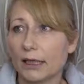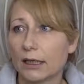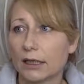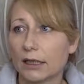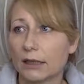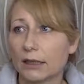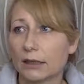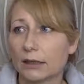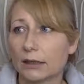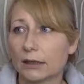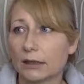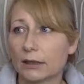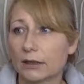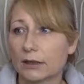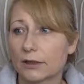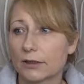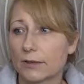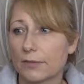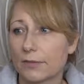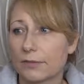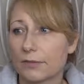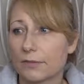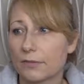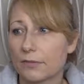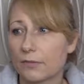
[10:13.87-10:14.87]

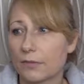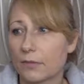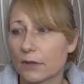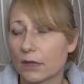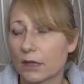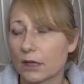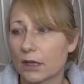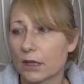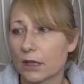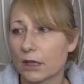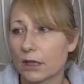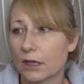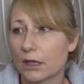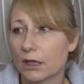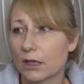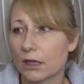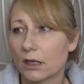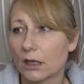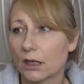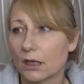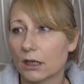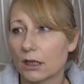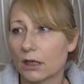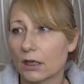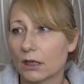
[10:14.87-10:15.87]

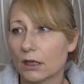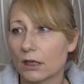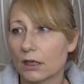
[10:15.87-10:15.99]
No one is speaking in this clip.